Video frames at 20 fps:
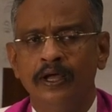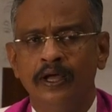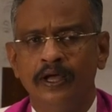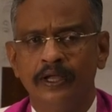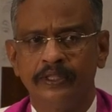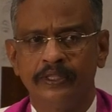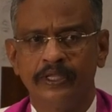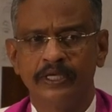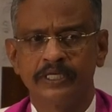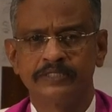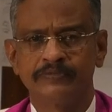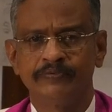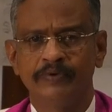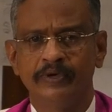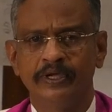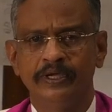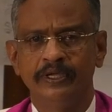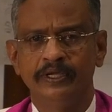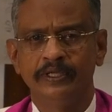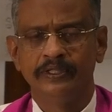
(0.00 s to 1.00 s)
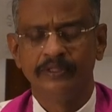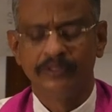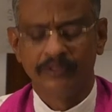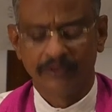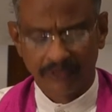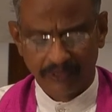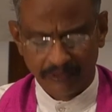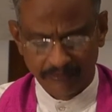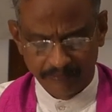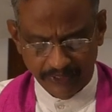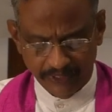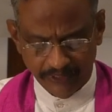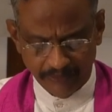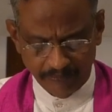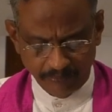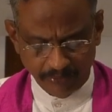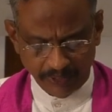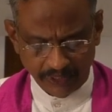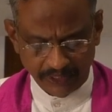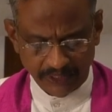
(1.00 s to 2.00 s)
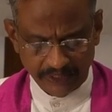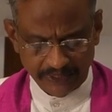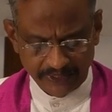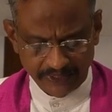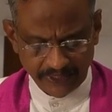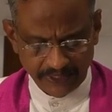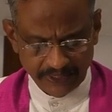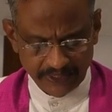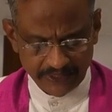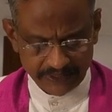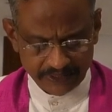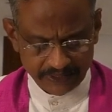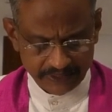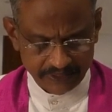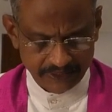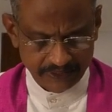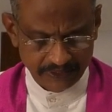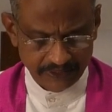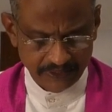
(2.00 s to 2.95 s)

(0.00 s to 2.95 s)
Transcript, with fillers: And that's why there are many important things